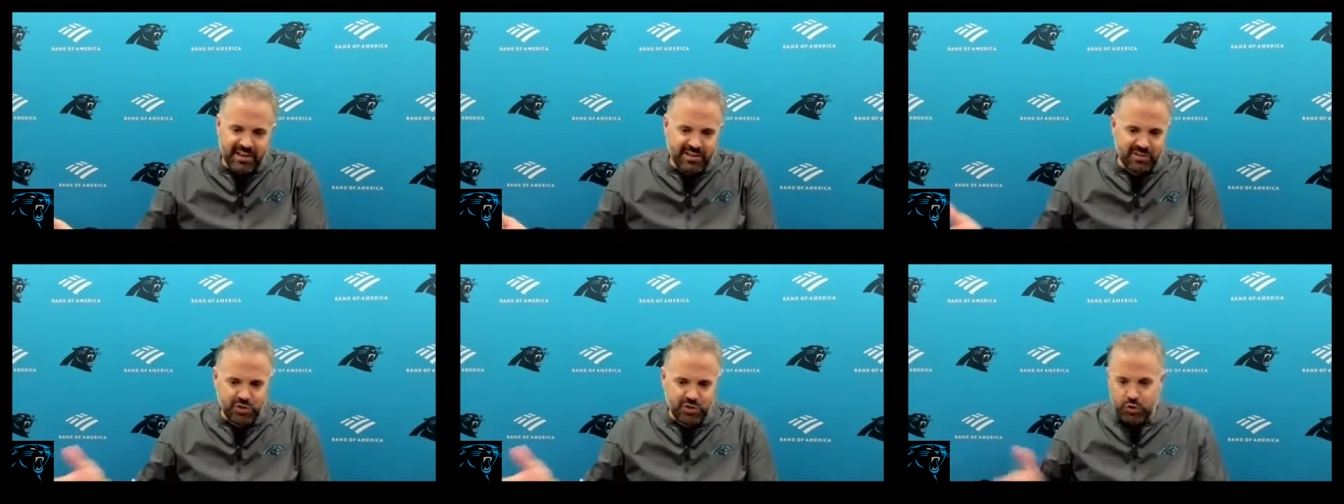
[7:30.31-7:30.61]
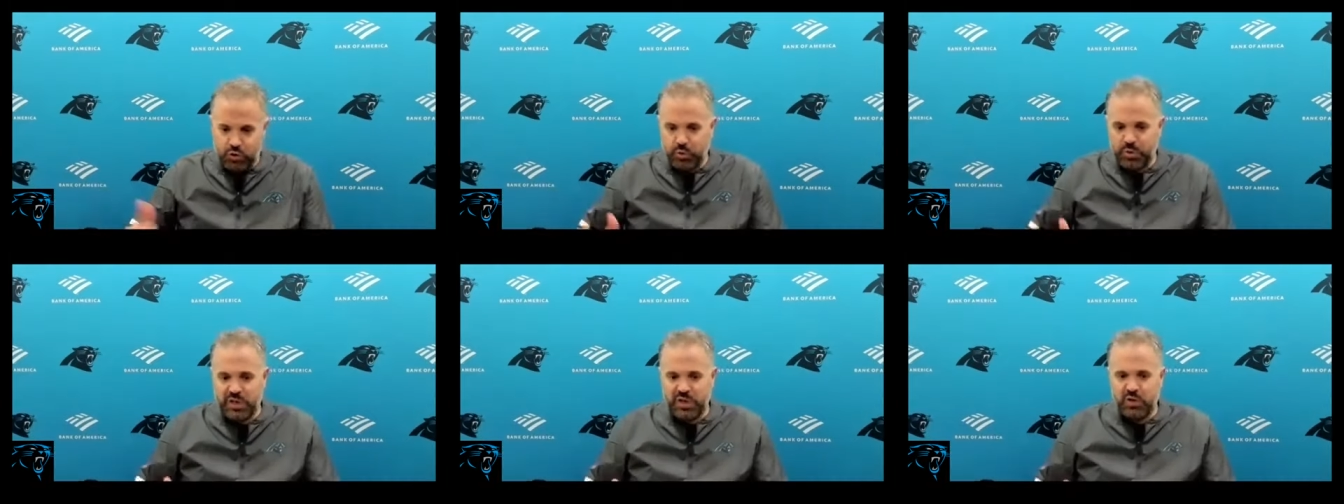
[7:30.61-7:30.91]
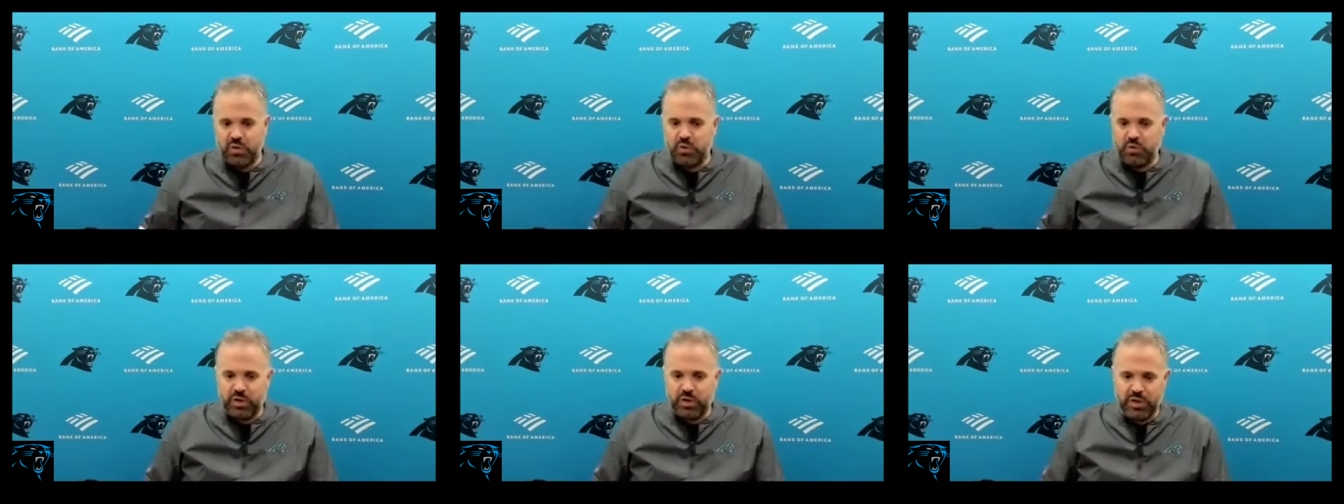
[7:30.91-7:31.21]
because you
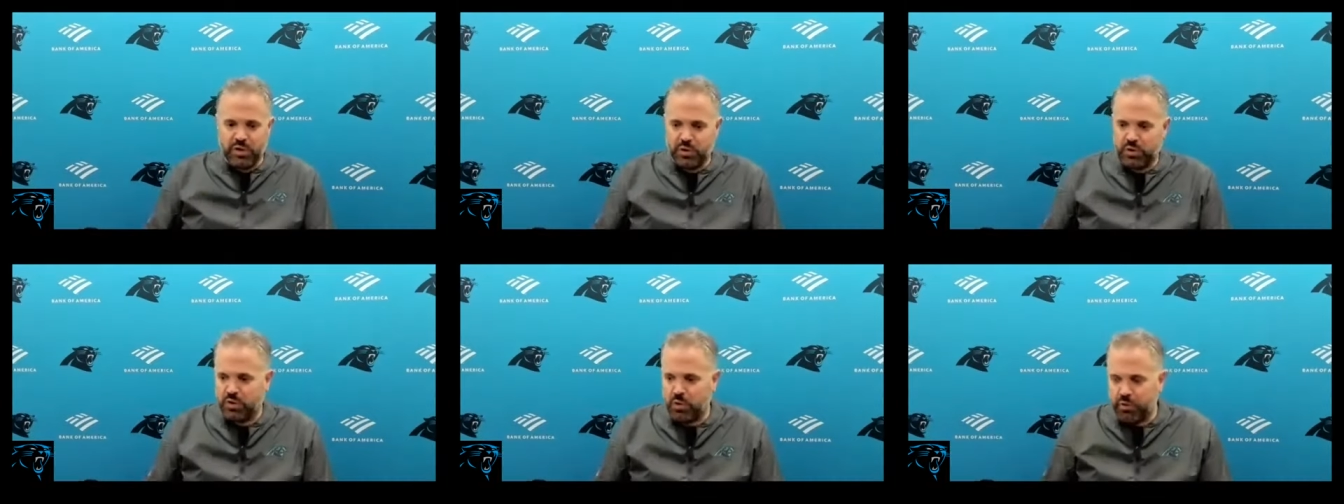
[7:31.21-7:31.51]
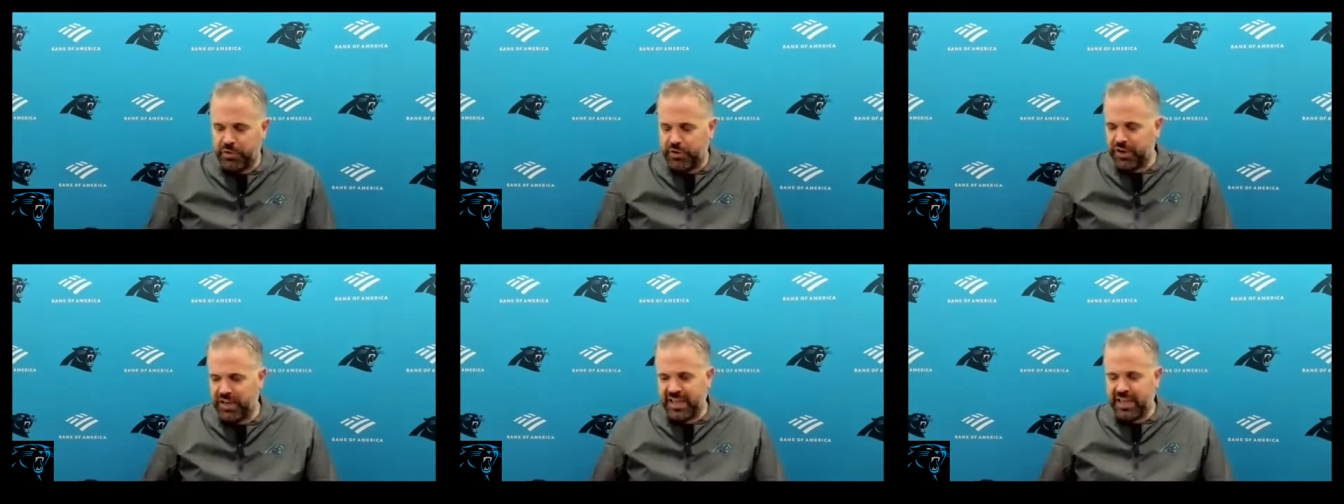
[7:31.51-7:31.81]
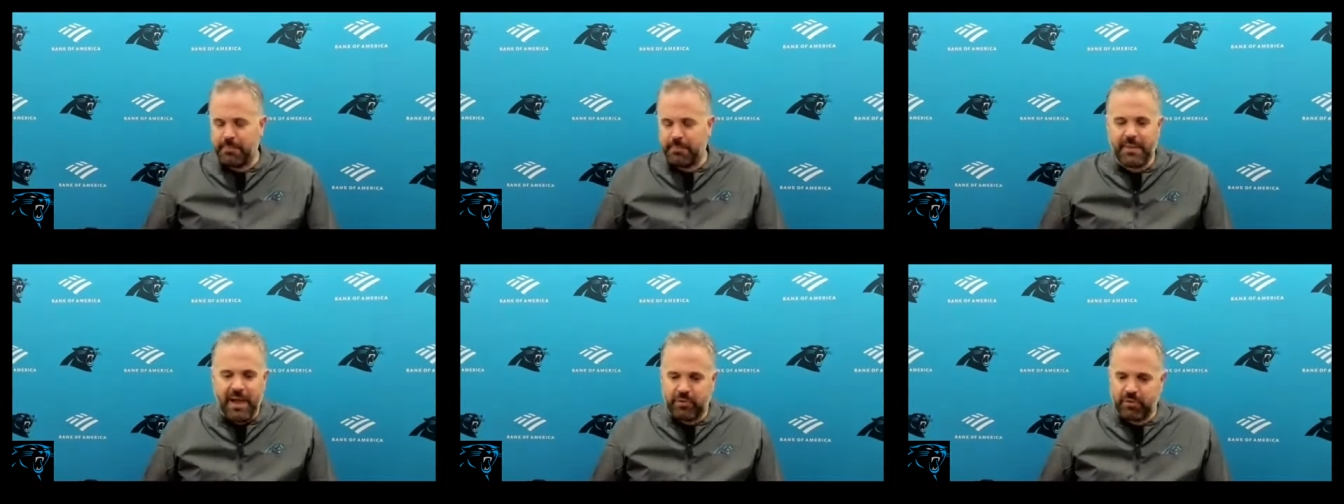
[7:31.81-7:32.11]
knew you were only going to
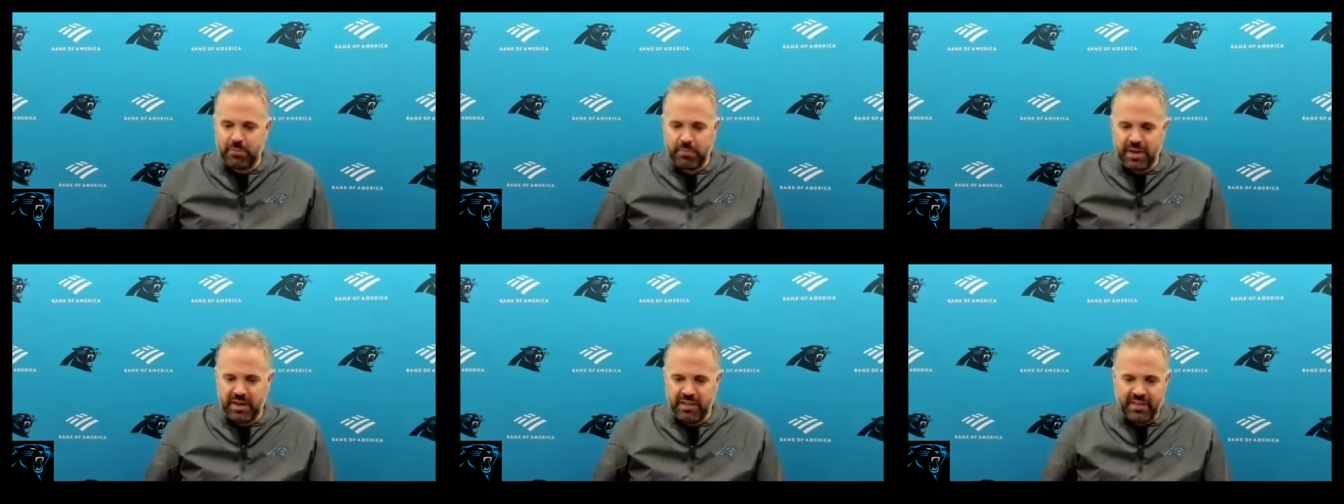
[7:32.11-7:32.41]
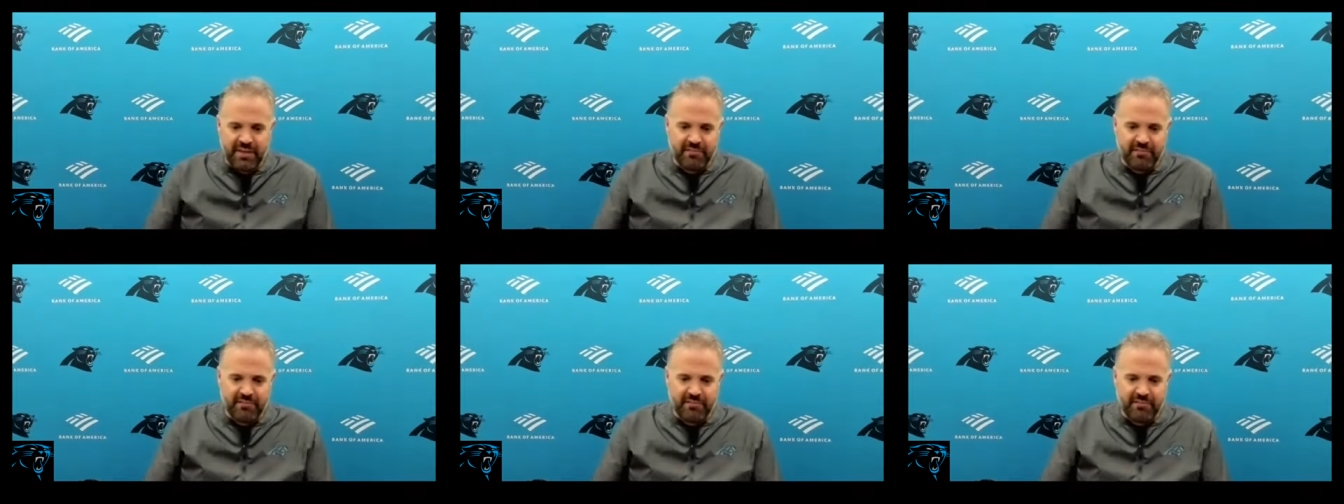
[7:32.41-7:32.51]
get it back with a minute